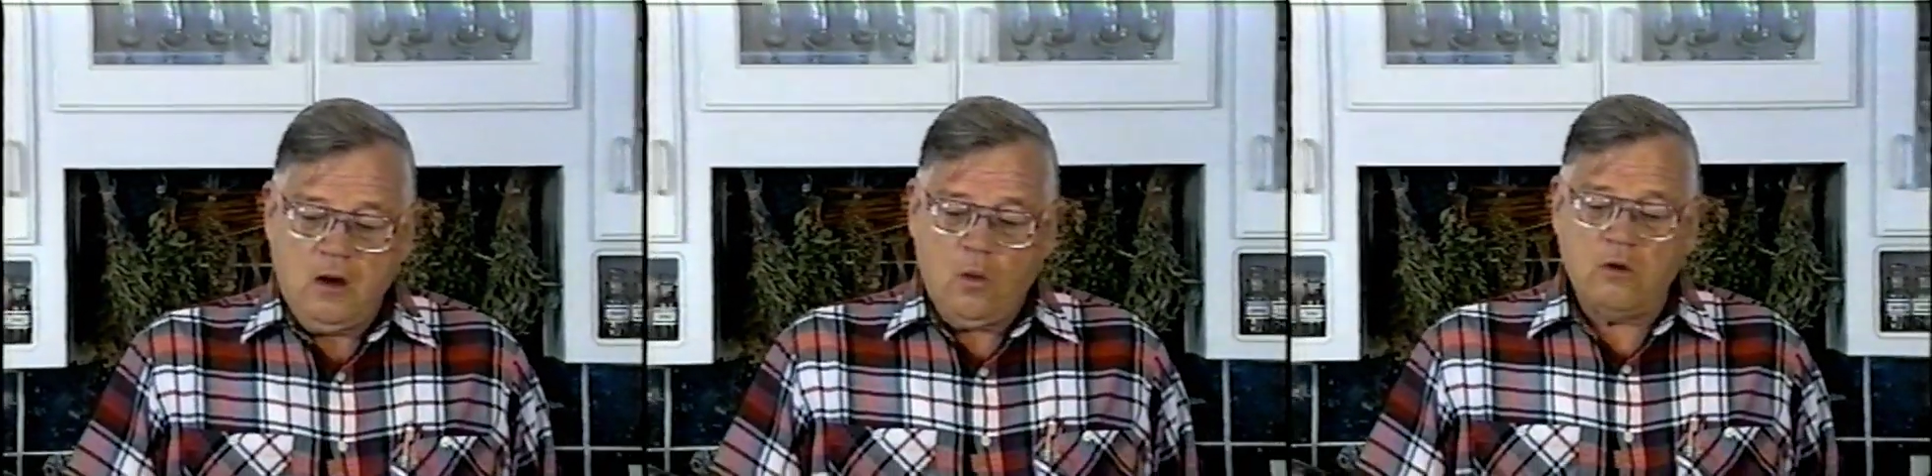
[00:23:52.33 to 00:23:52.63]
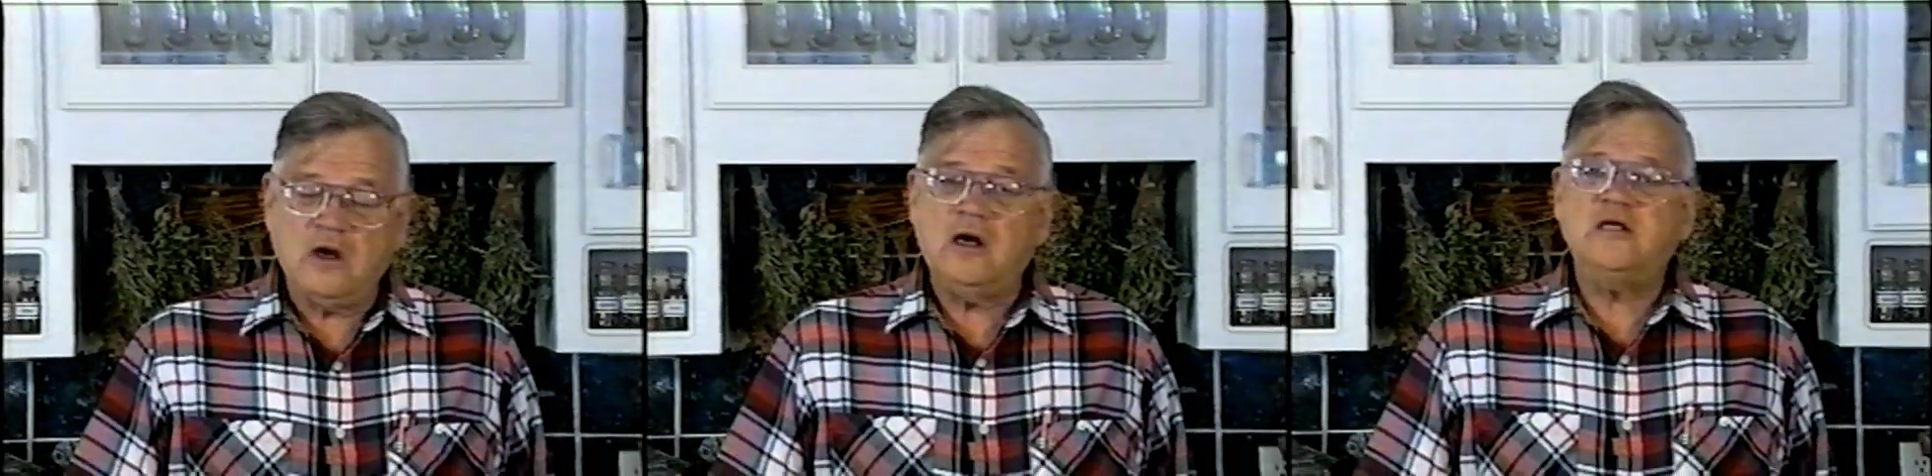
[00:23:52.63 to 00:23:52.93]
were
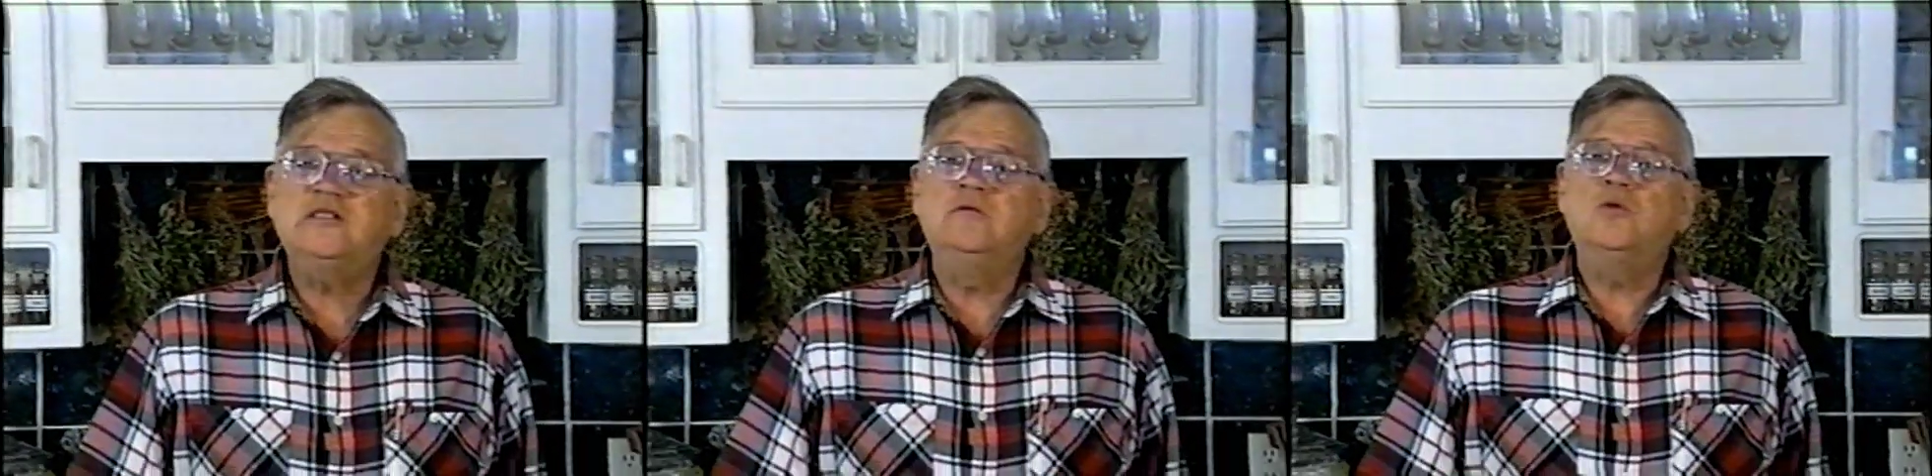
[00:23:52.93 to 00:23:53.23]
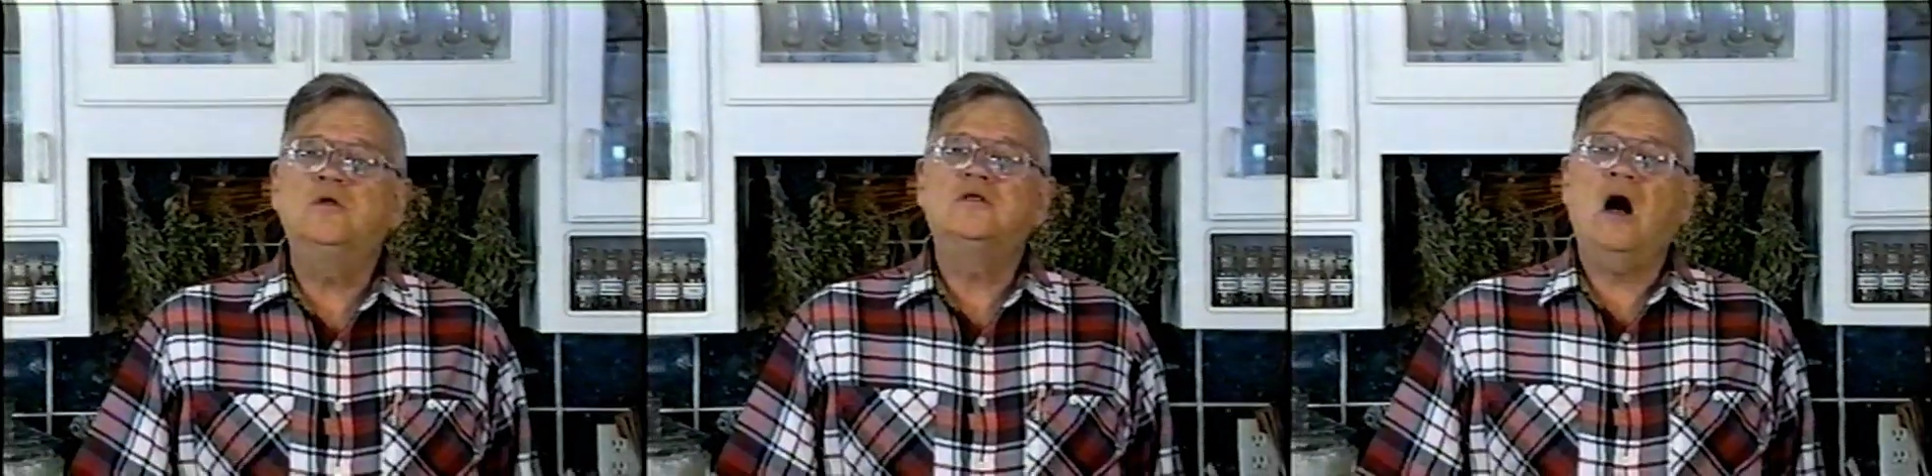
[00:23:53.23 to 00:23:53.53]
accustomed to
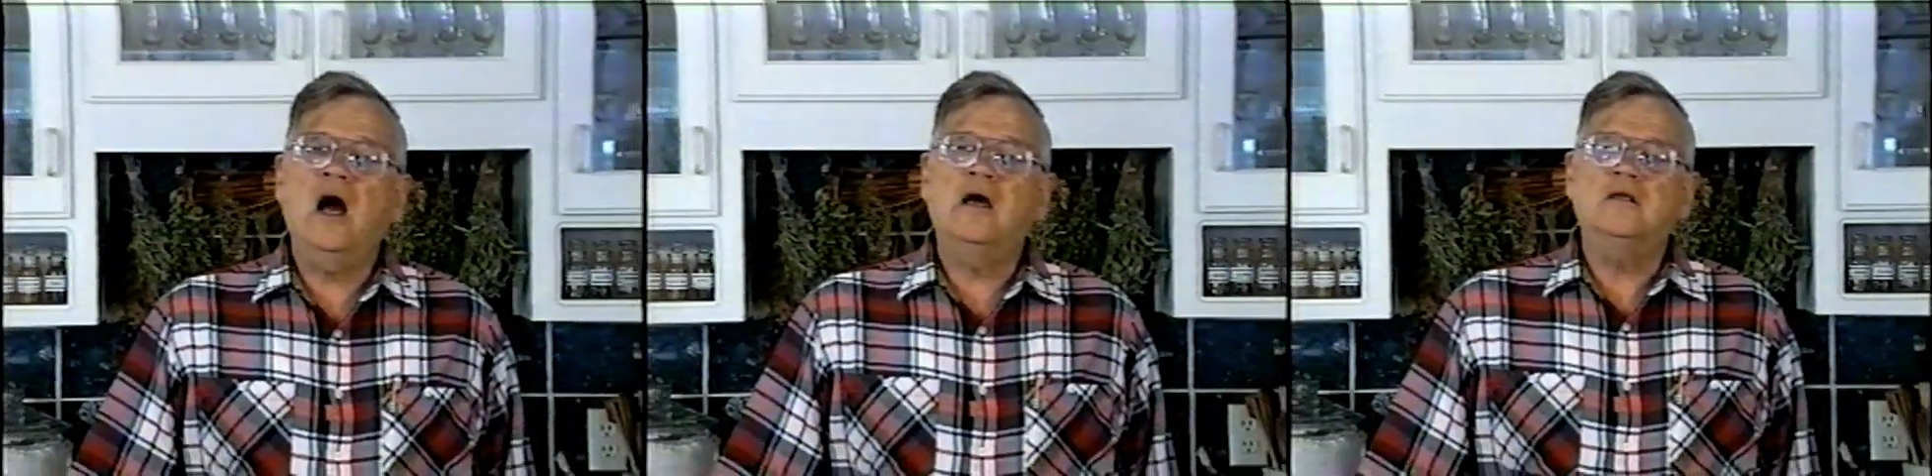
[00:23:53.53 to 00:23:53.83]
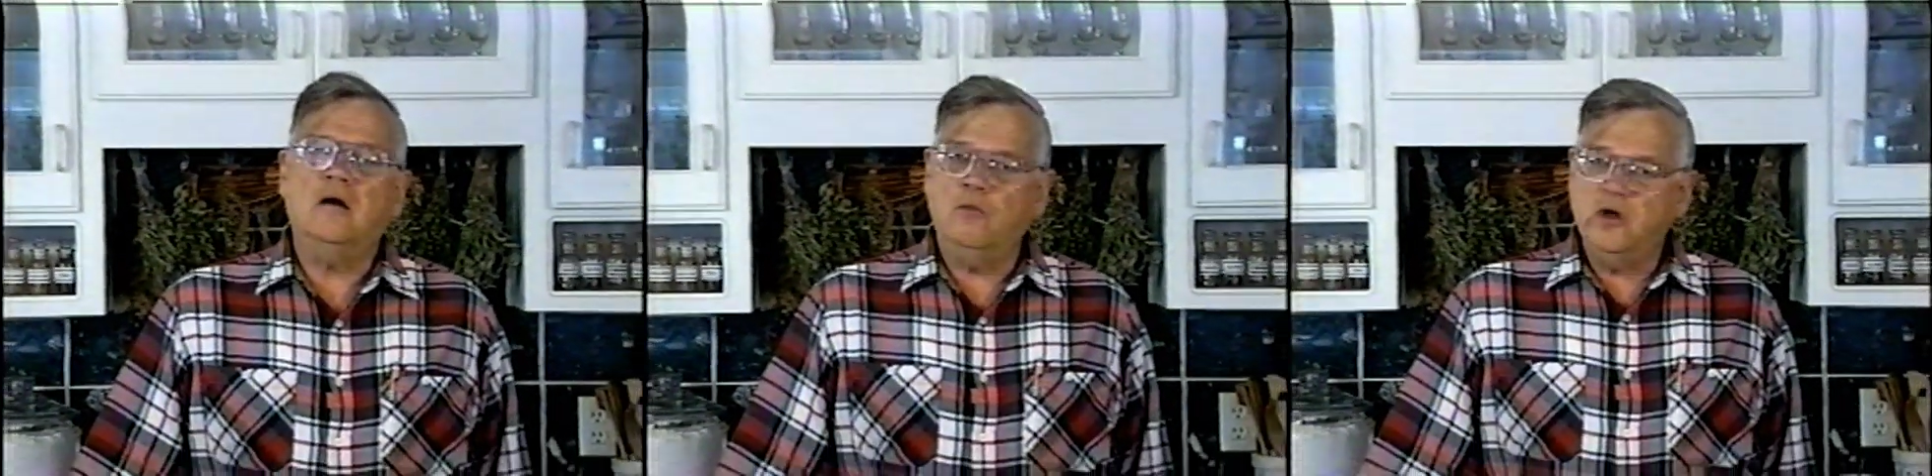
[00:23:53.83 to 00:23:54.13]
a diet
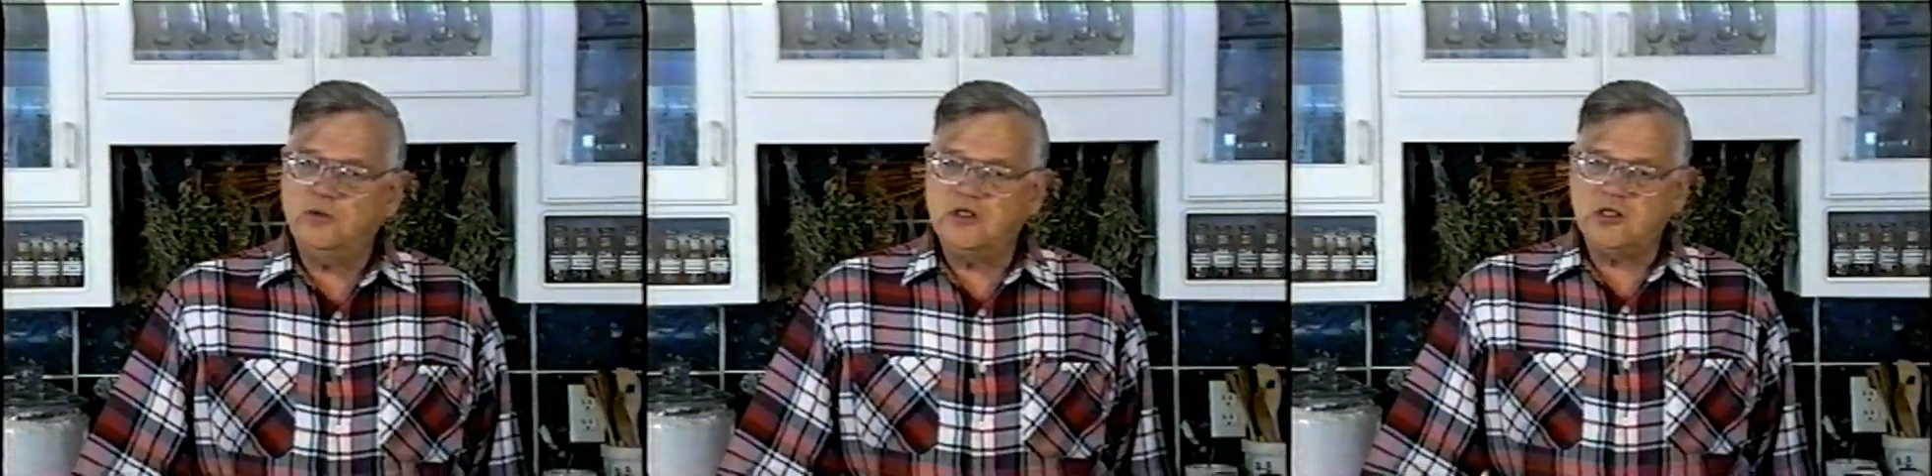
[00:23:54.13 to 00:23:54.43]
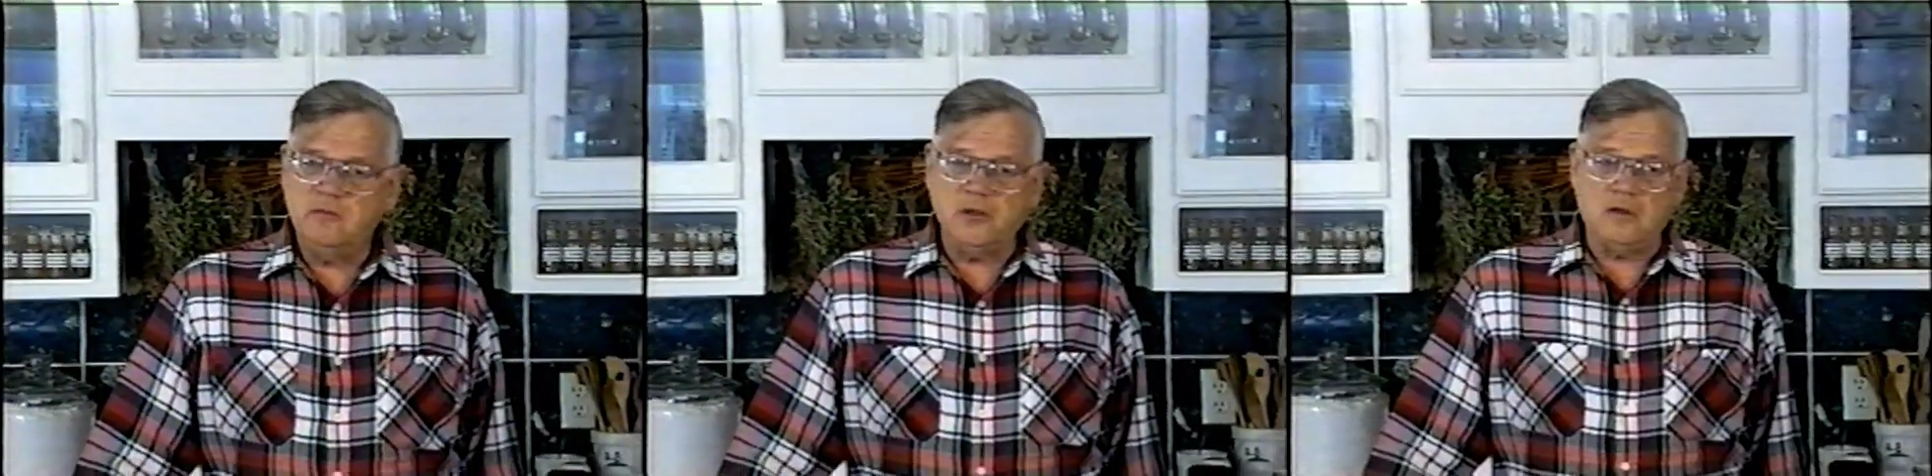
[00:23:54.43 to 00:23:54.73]
which was
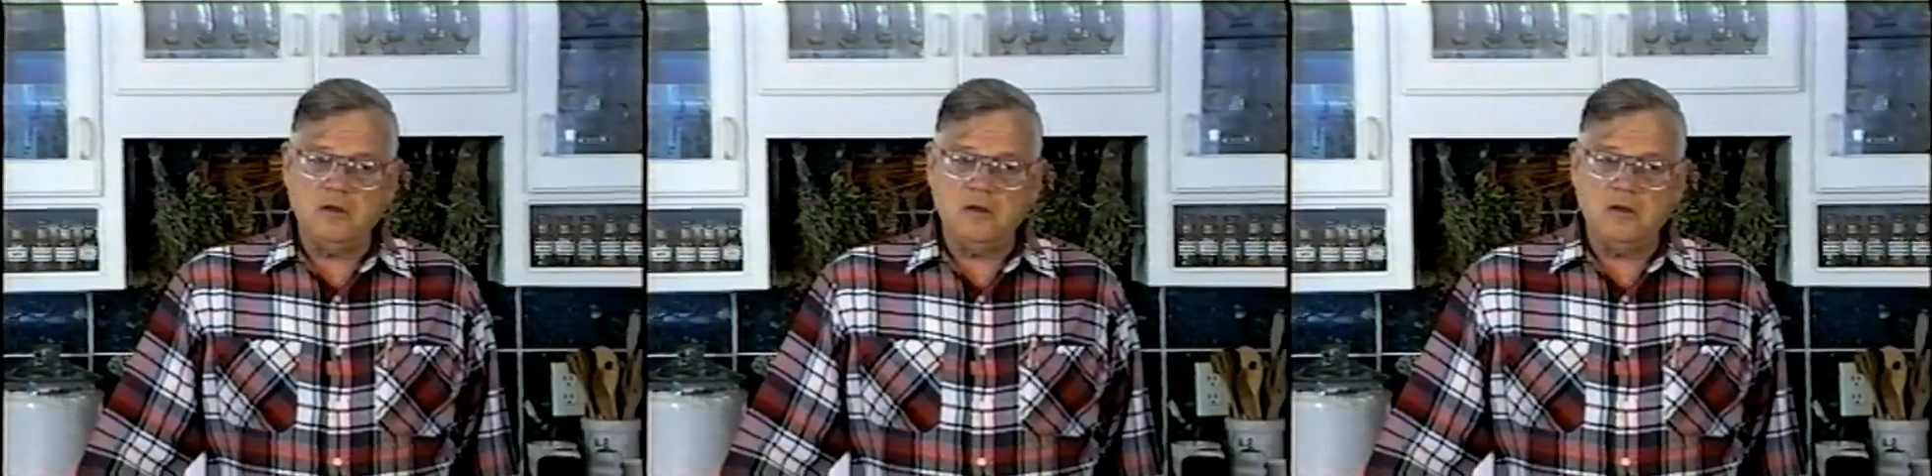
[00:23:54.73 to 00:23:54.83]
simpler